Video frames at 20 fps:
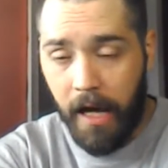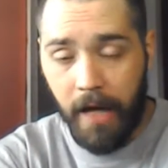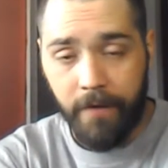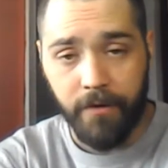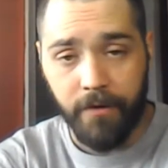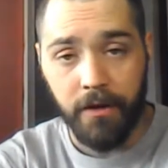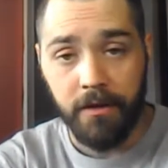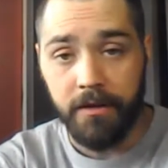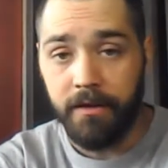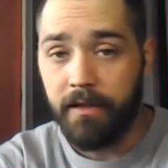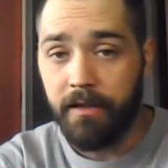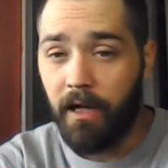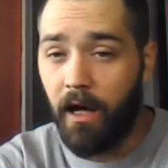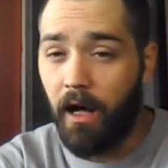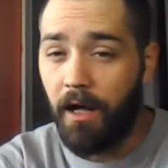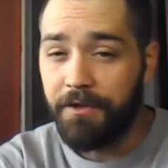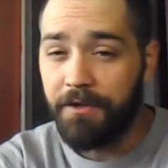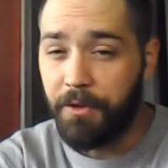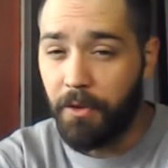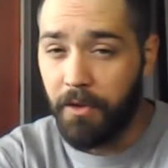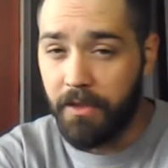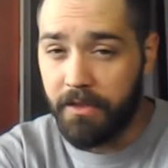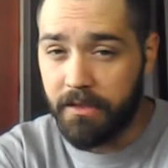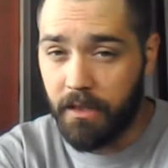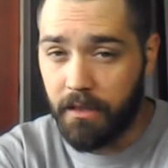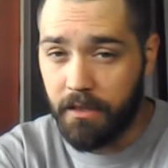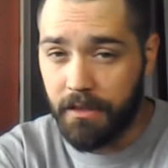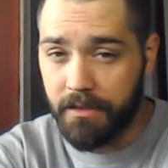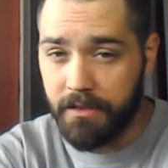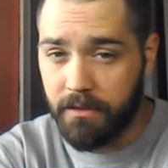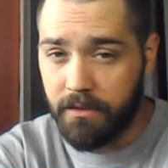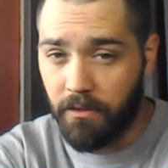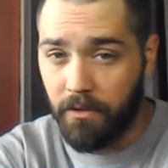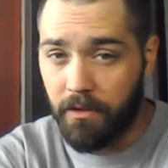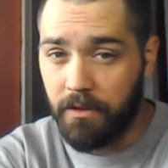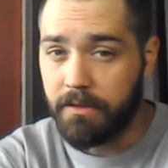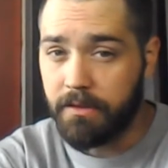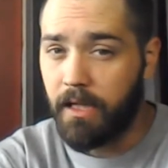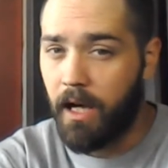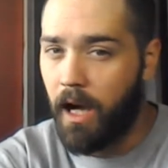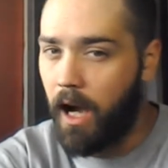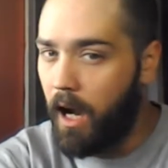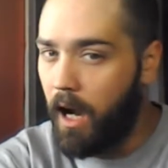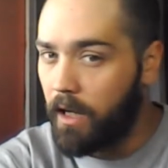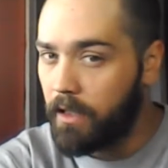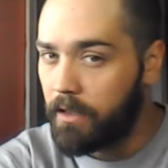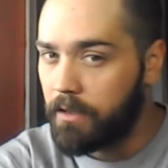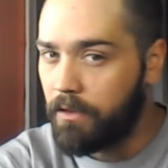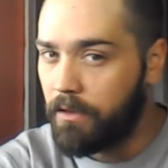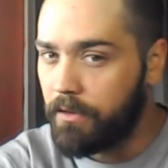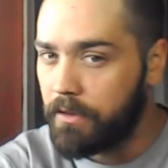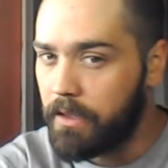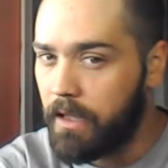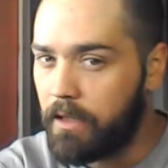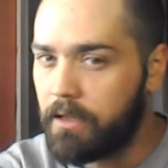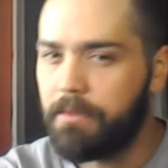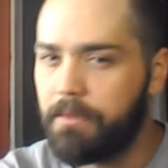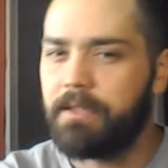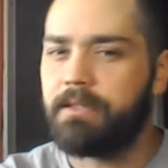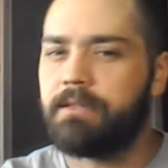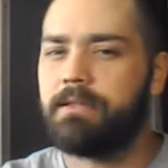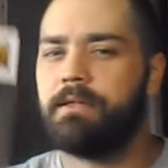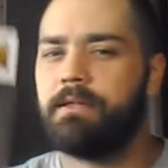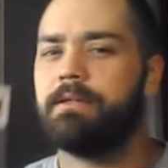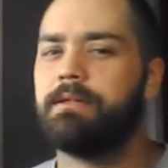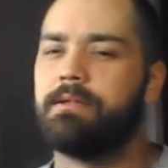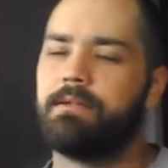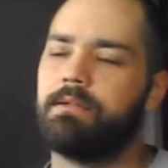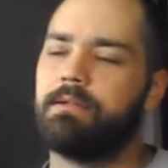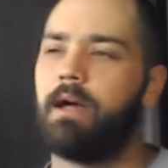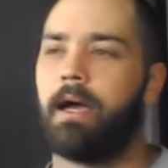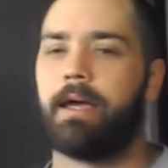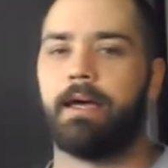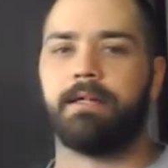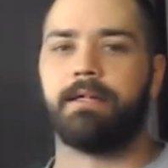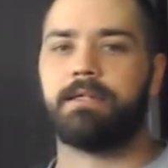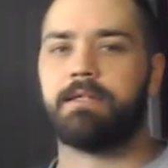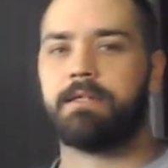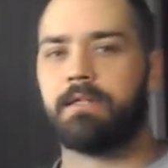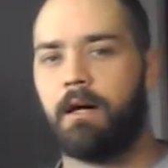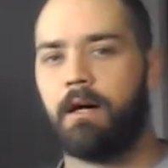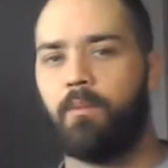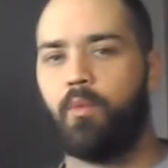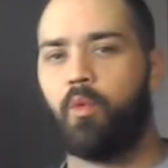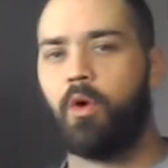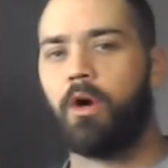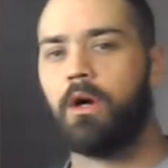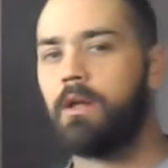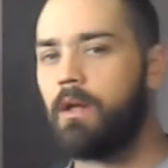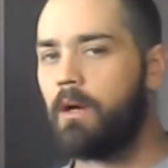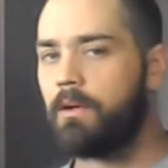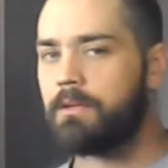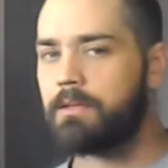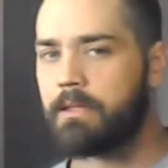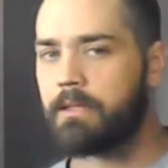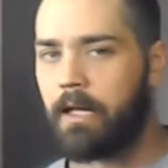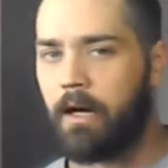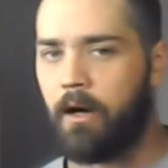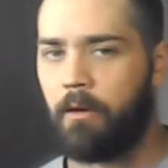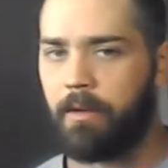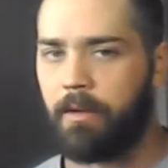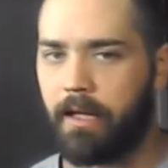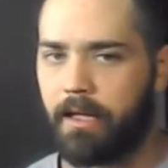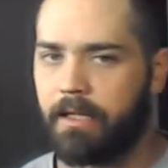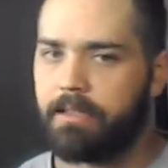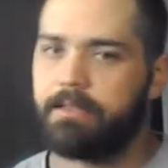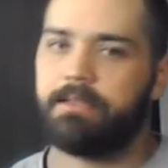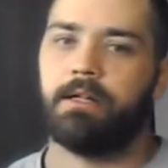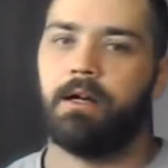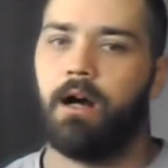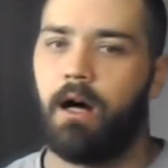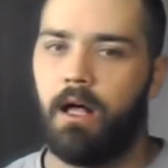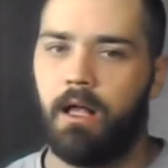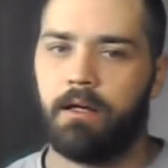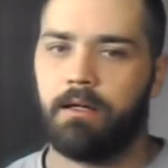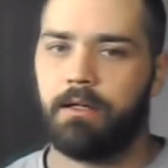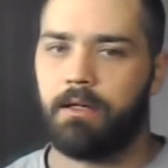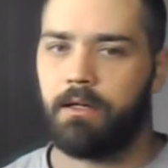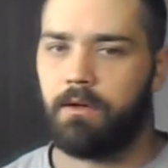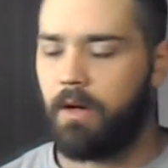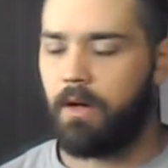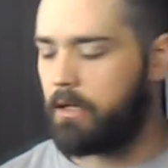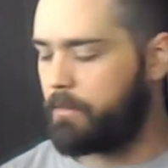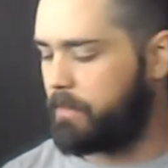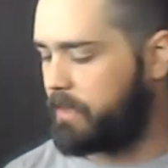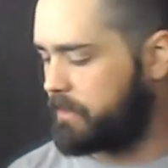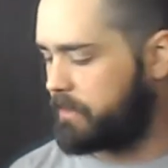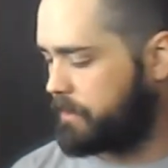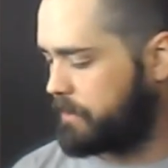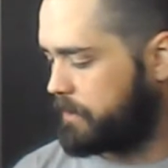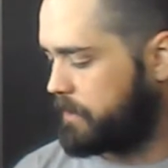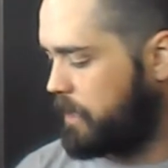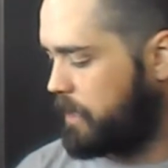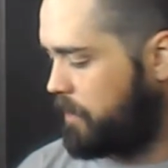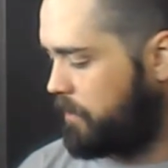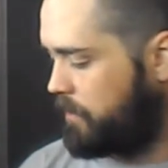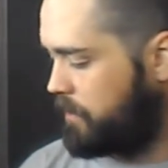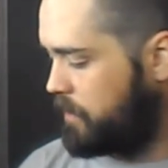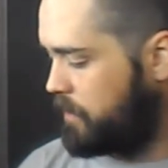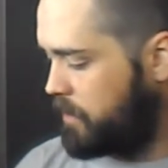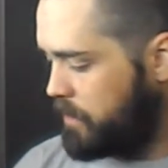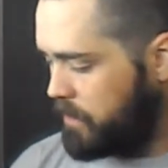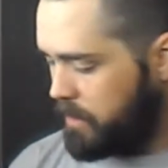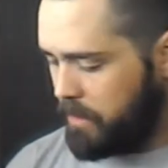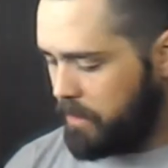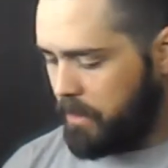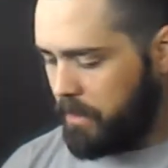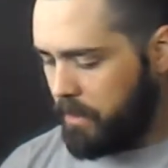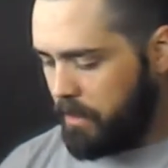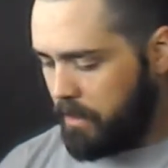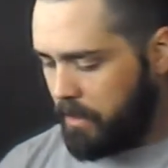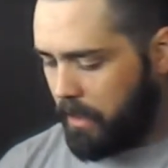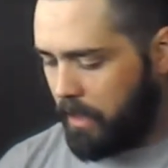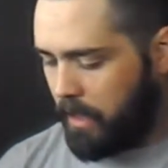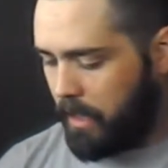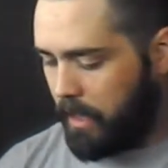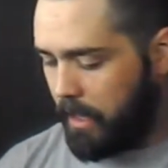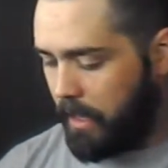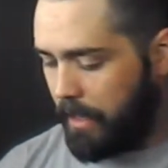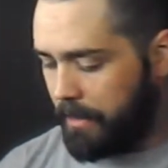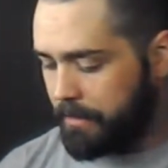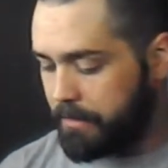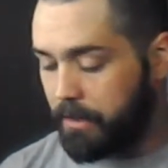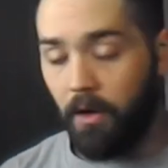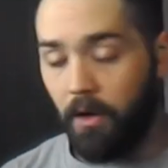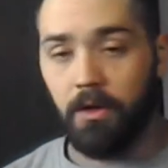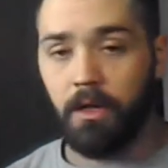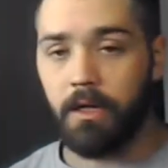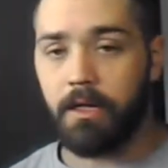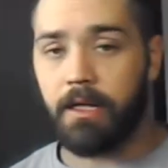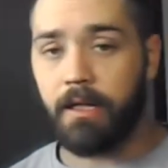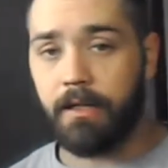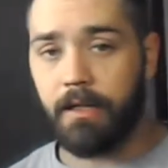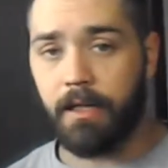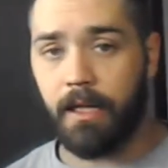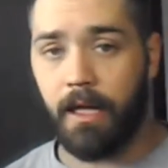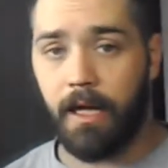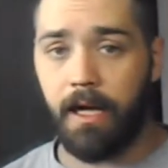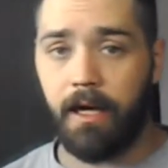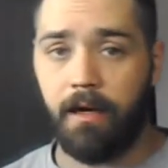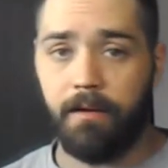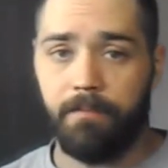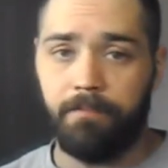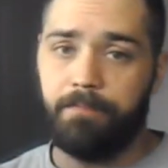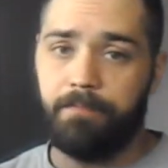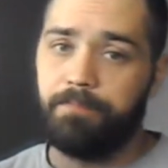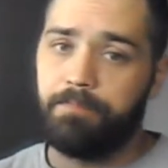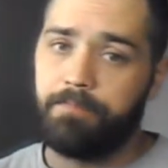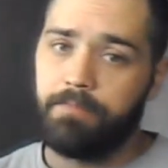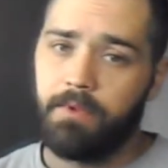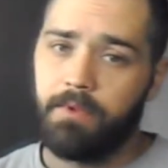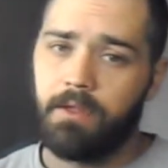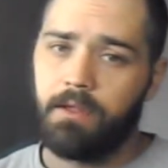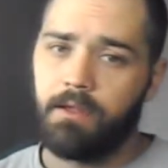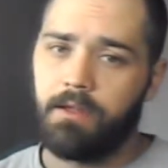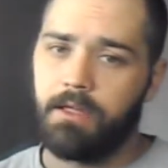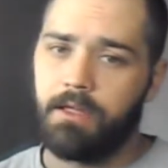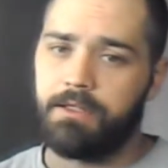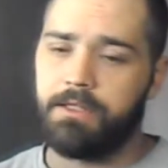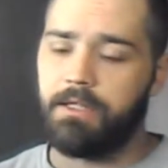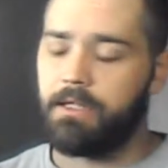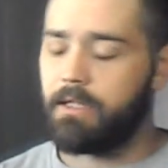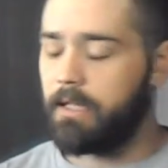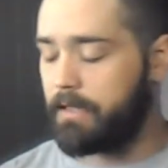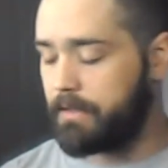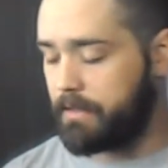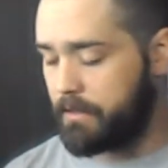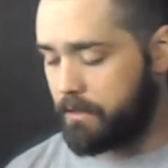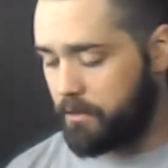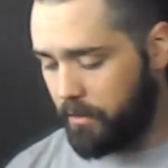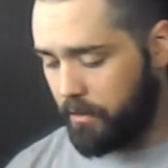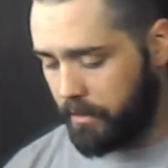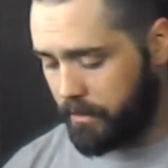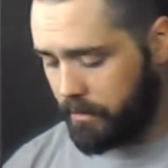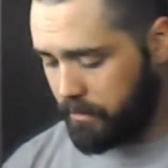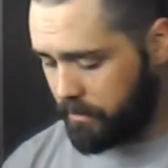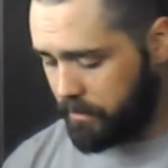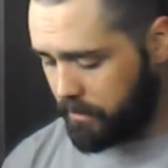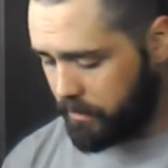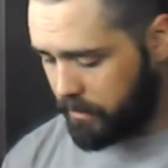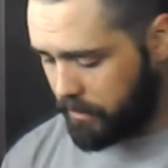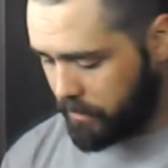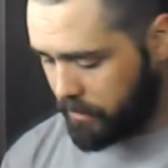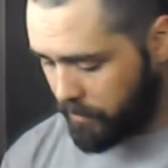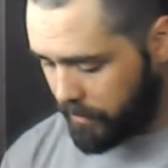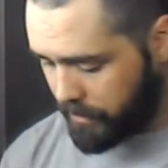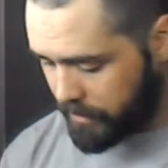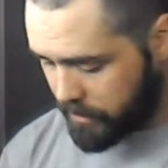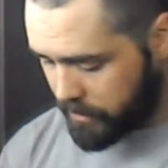I've heard that all Toys R Us stores are going out of business. I guess some were closing down, but I guess they're all going to go out of business now. So look into that. Get to you guys to your toy